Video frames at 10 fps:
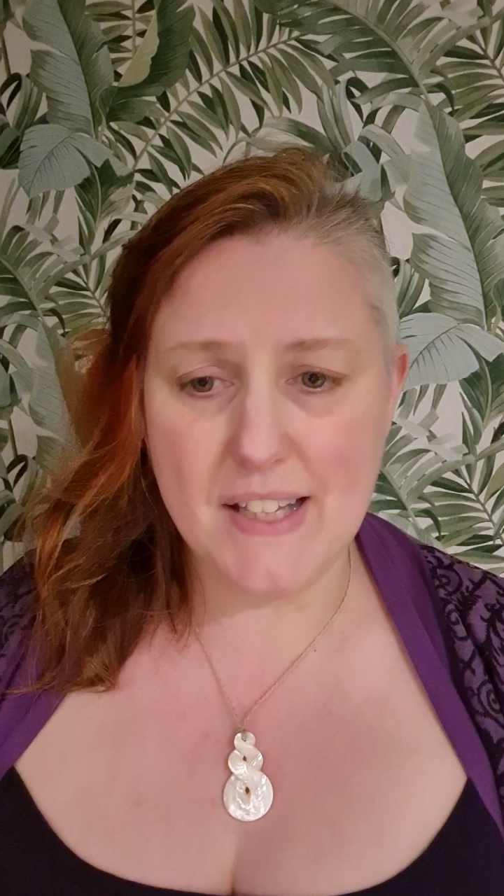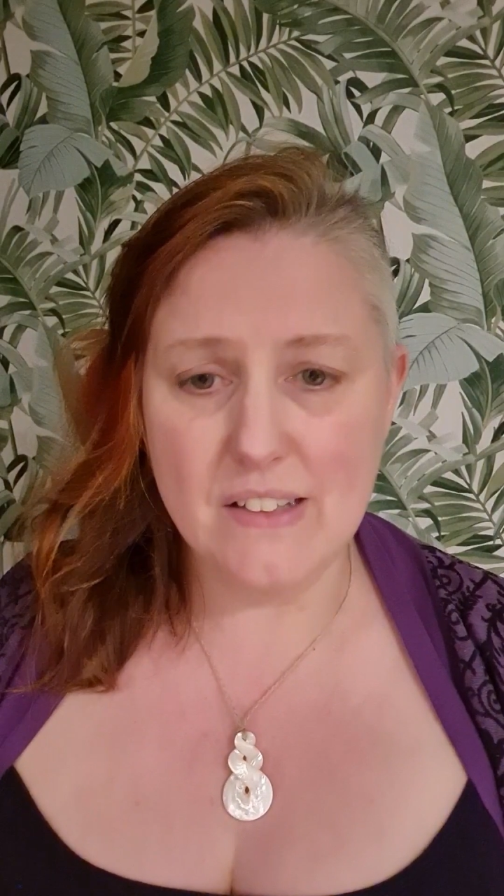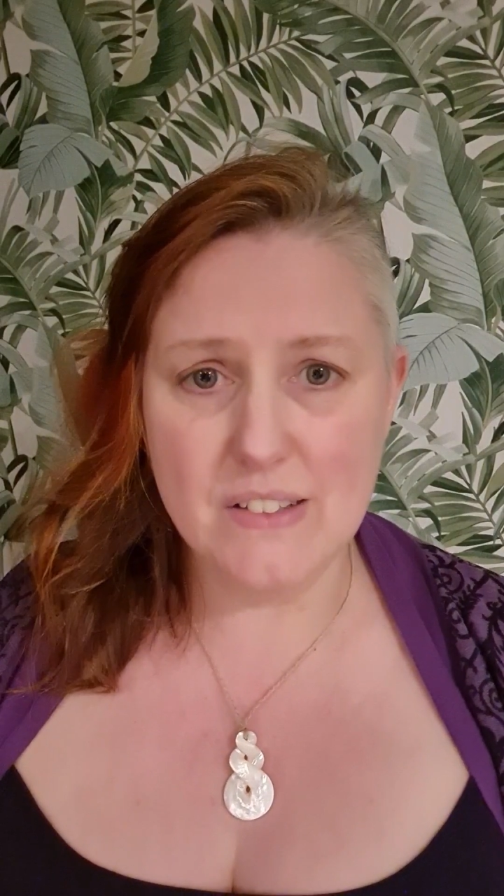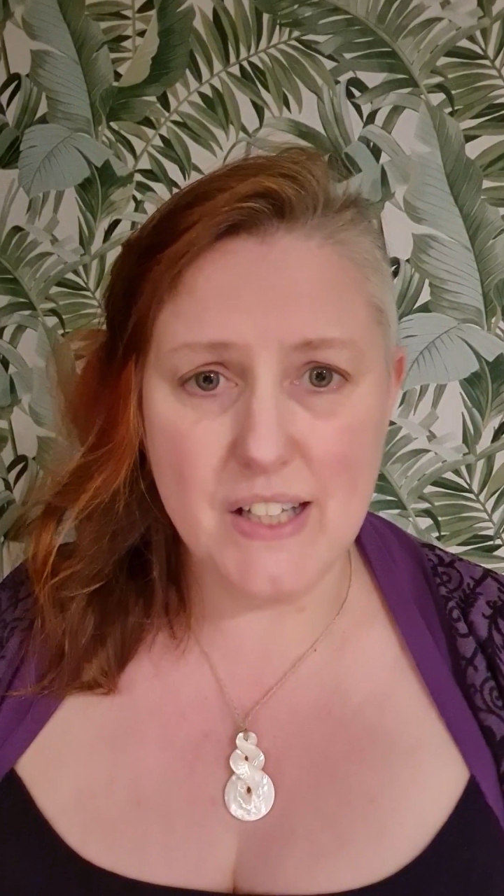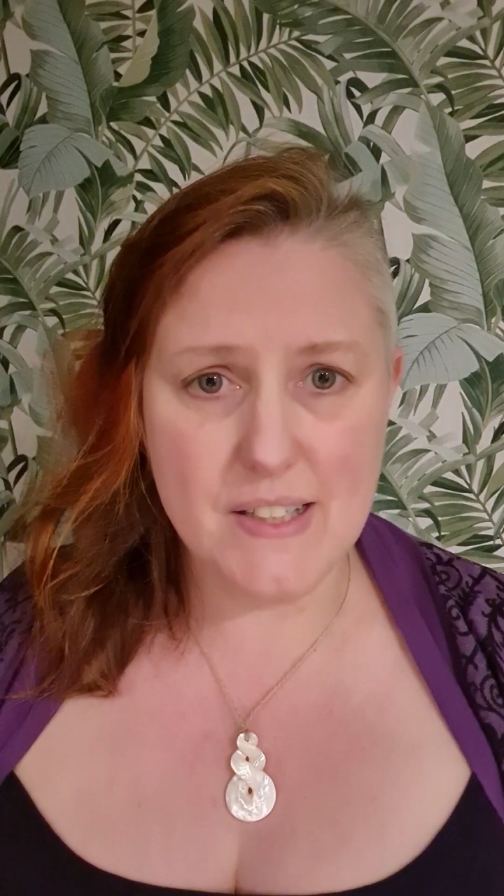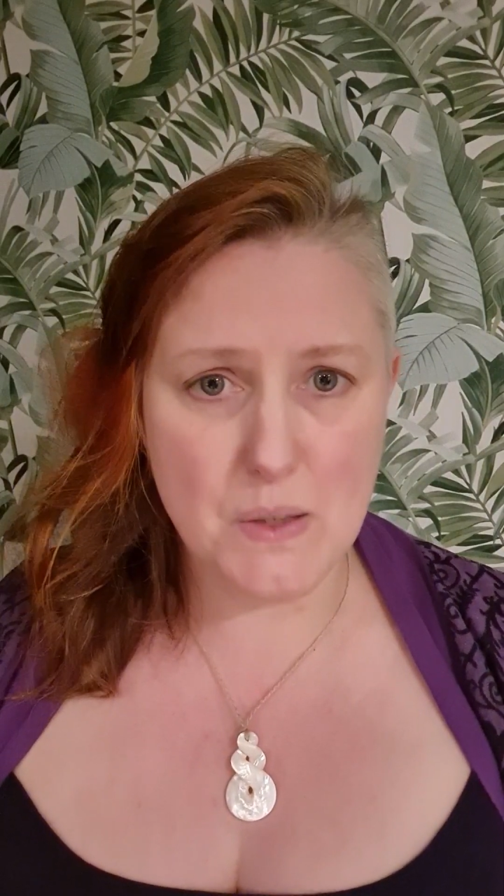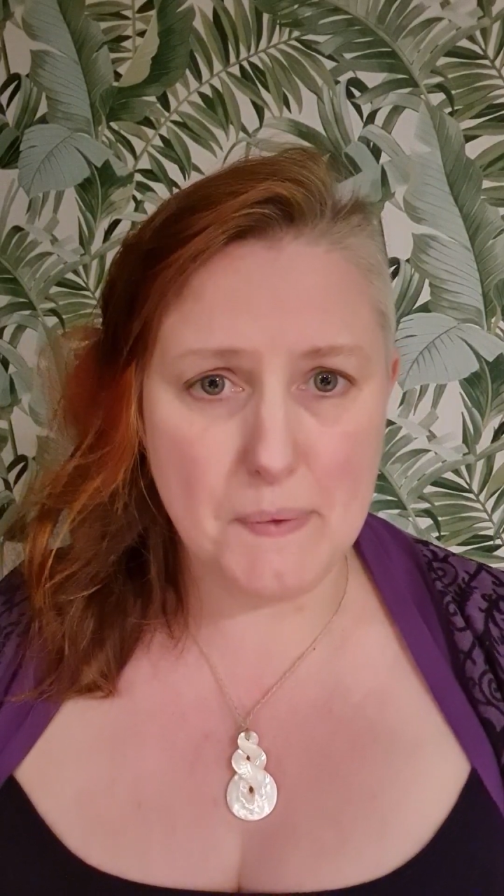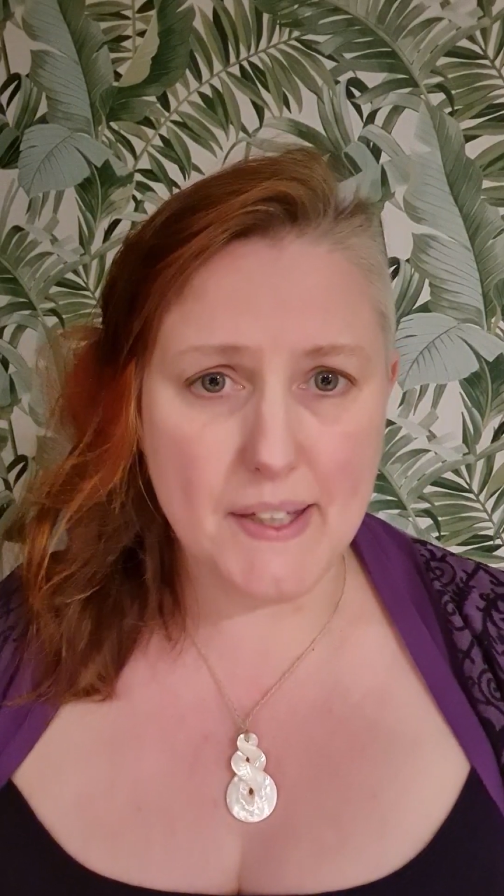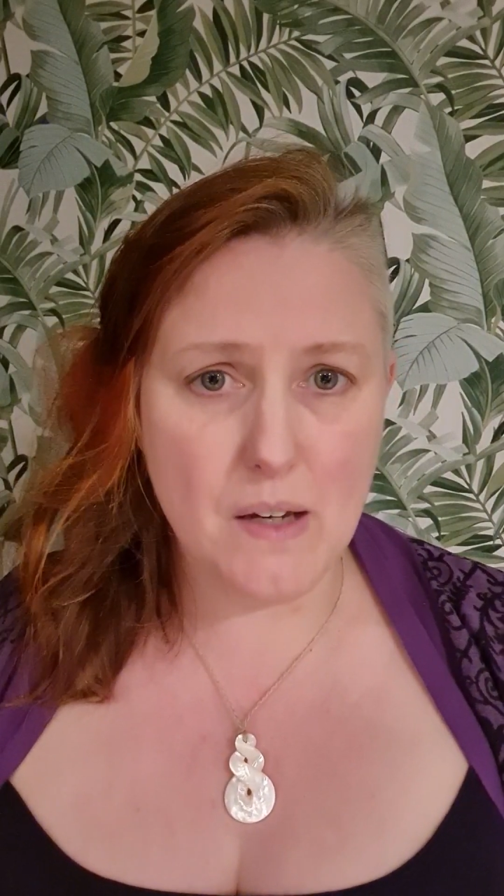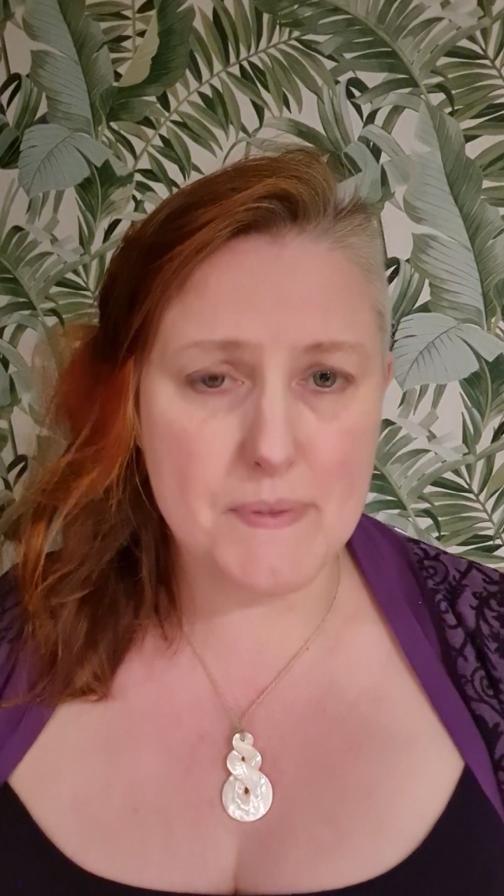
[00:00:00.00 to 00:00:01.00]
illness or
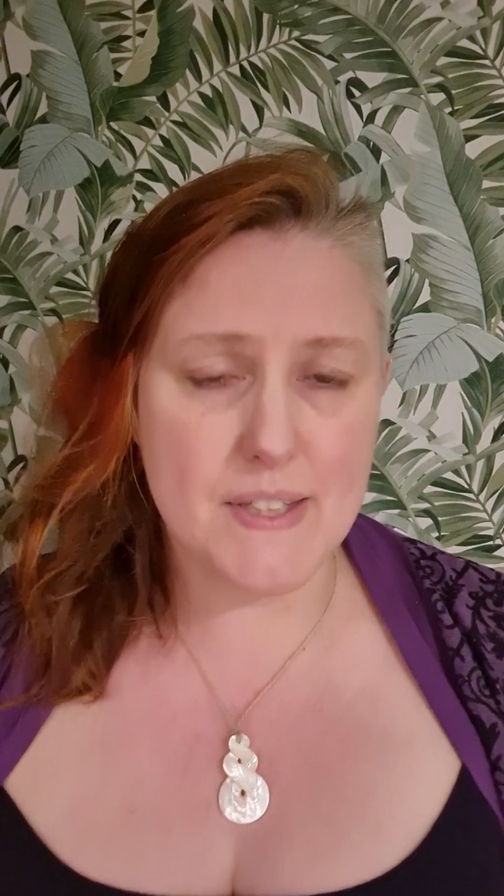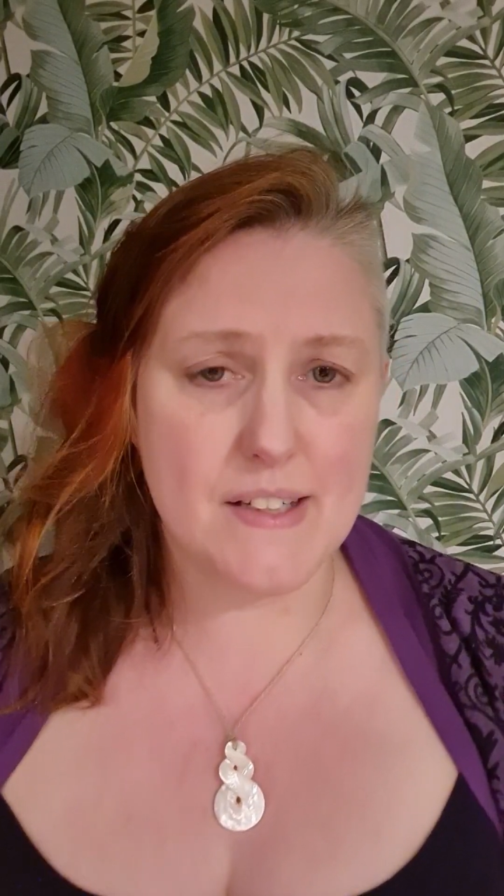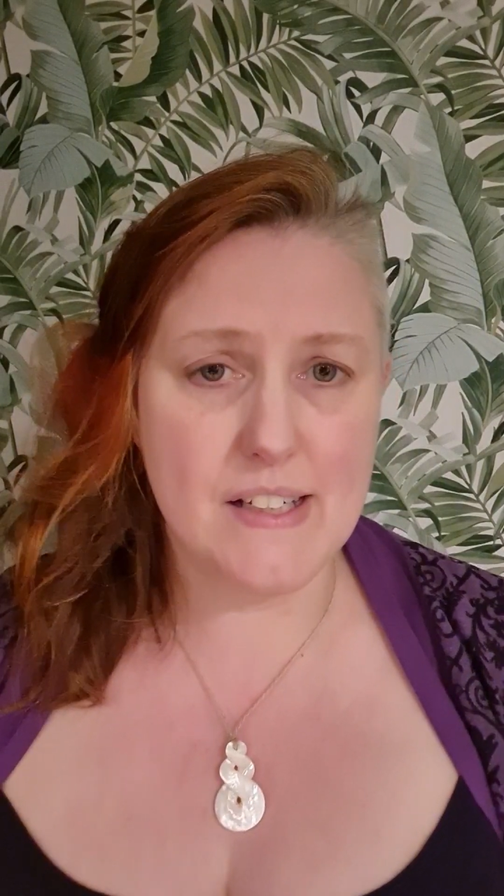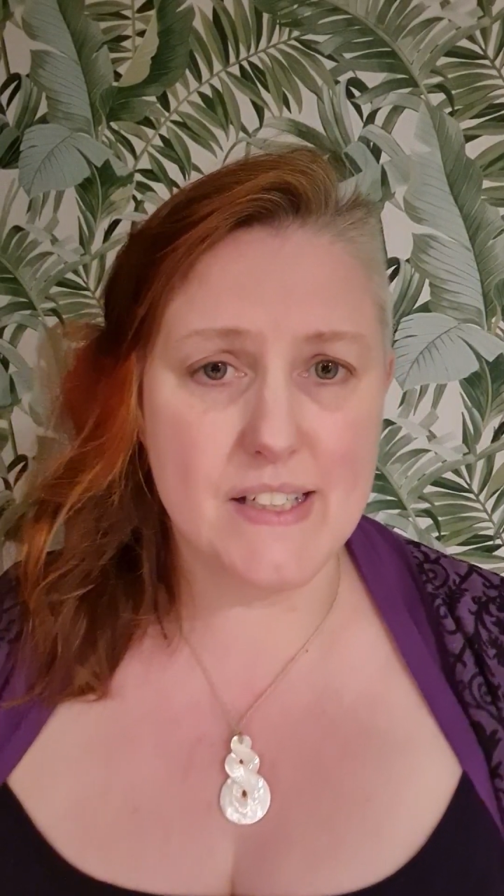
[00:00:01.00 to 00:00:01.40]
become suddenly